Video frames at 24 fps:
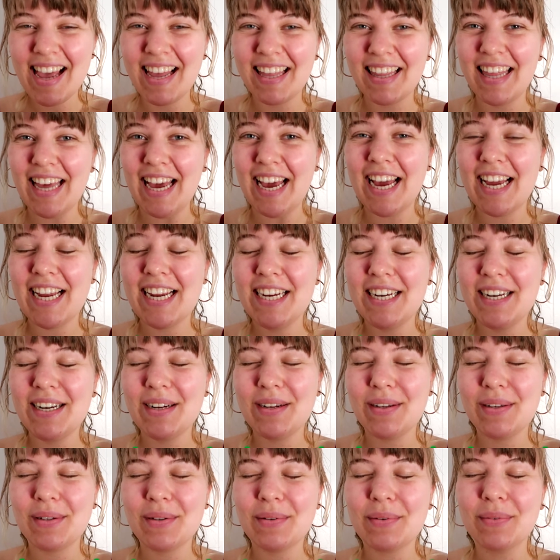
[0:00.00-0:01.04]
That
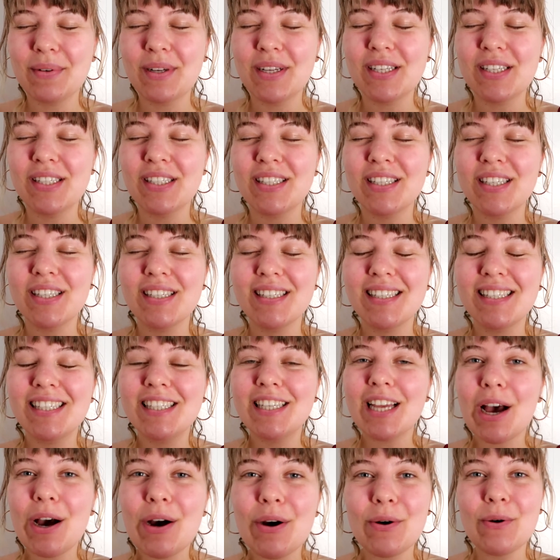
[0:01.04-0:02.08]
was
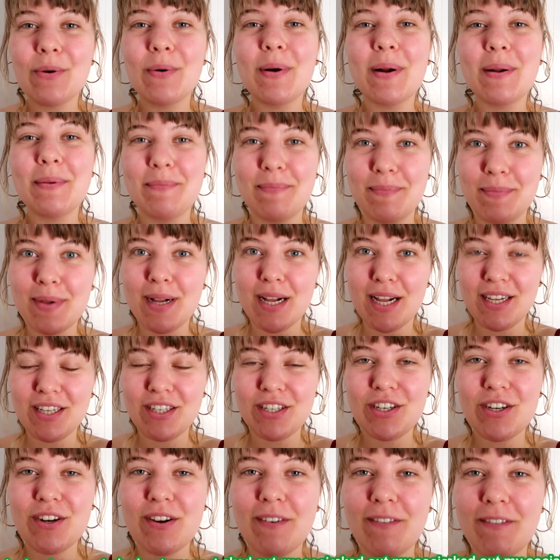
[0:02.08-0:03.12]
so
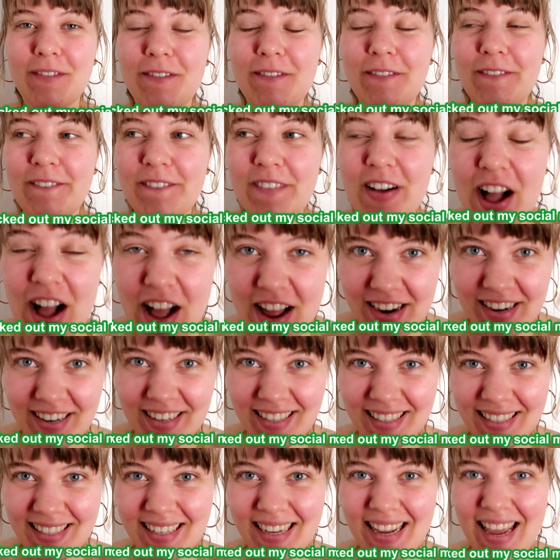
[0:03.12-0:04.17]
much
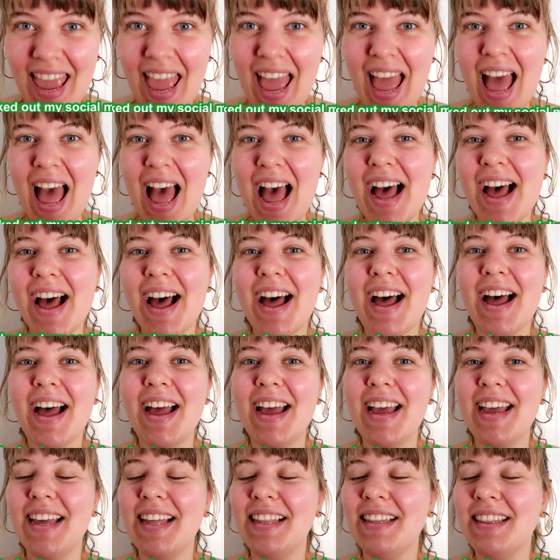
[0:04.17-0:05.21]
fun.
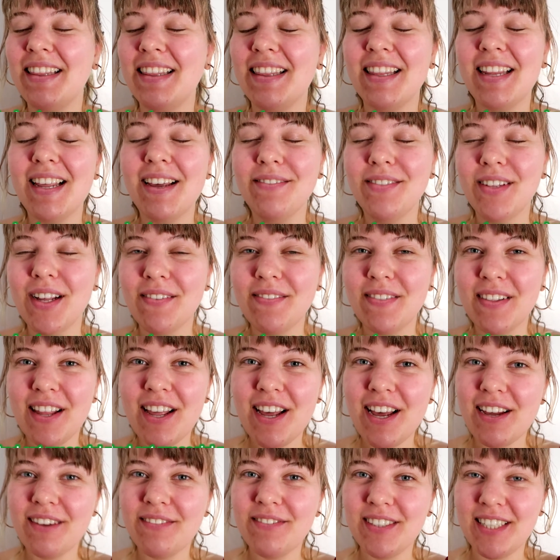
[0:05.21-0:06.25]
I love, love,
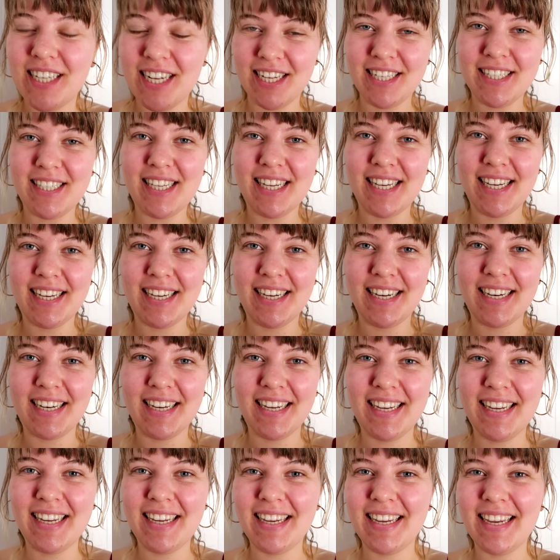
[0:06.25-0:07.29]
love dancing,
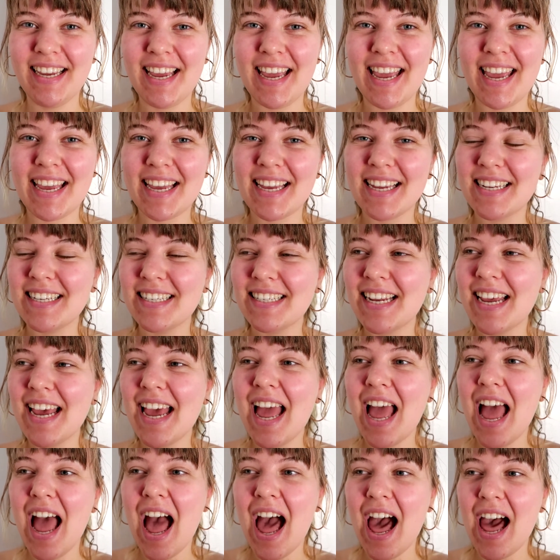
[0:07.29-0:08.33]
and
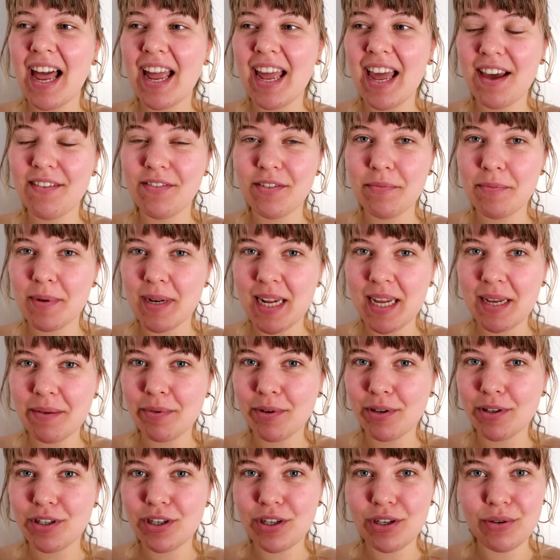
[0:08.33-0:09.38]
I haven't been
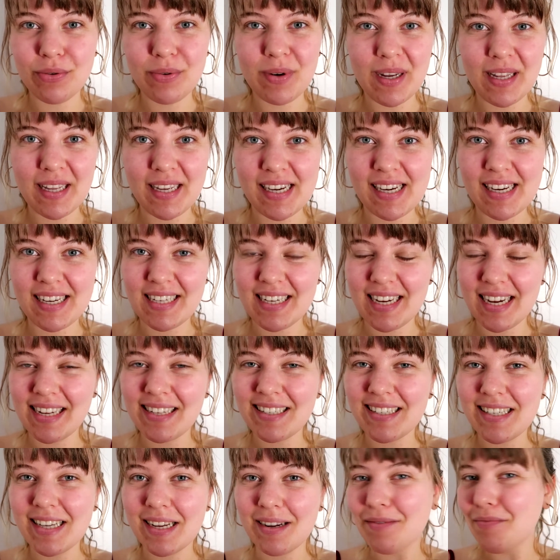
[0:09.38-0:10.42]
able to really
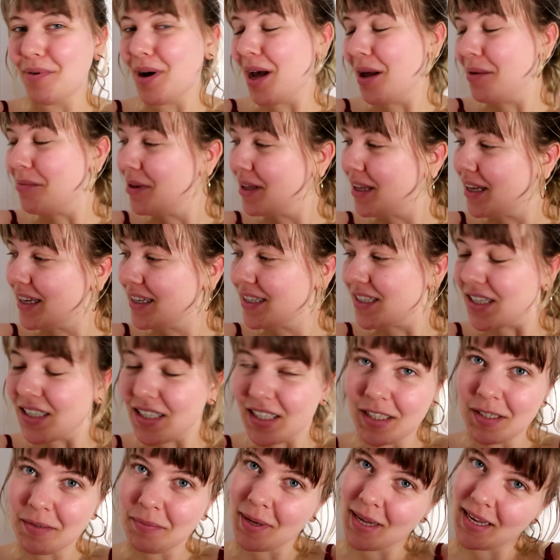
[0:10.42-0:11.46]
dance in public since
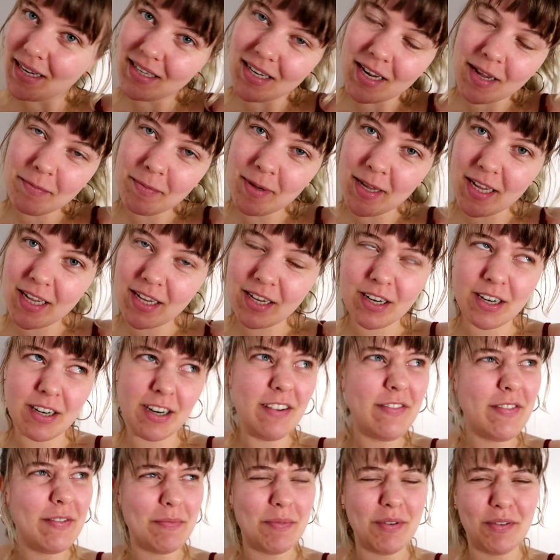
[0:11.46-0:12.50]
the pandemic, or
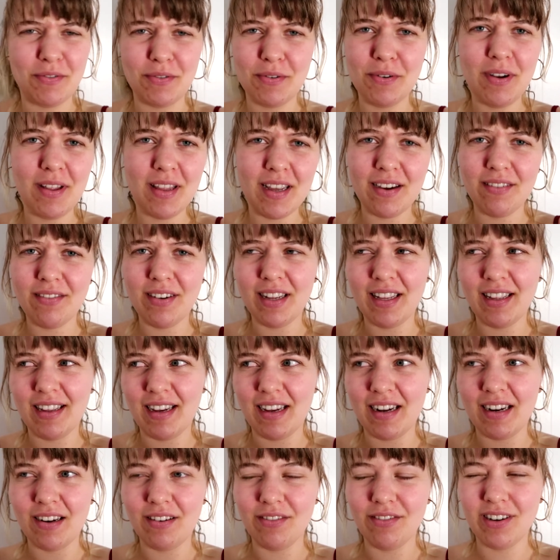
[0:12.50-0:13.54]
even before that, really. I
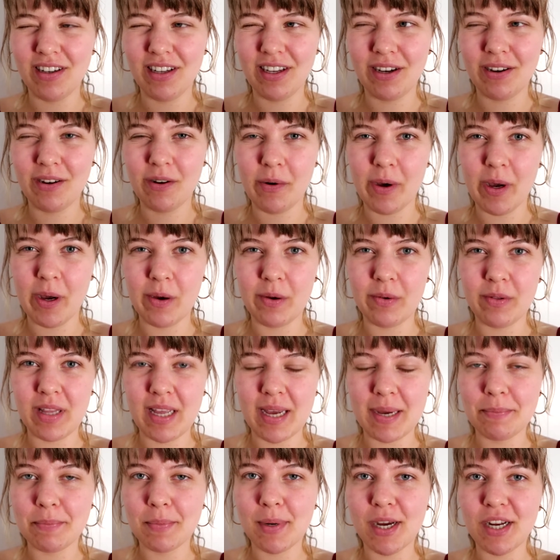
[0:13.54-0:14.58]
didn't really go out
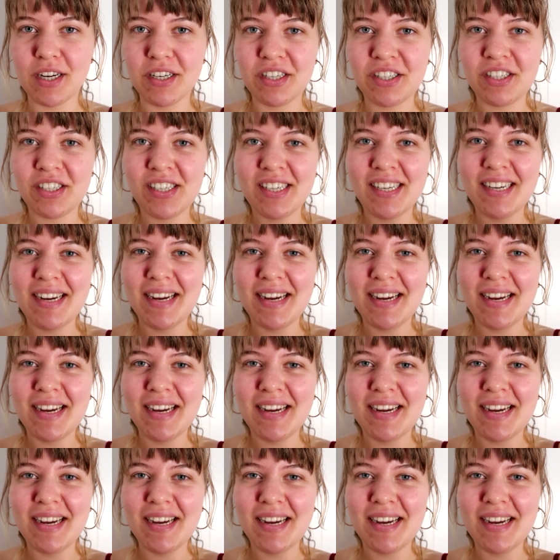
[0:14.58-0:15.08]
that much.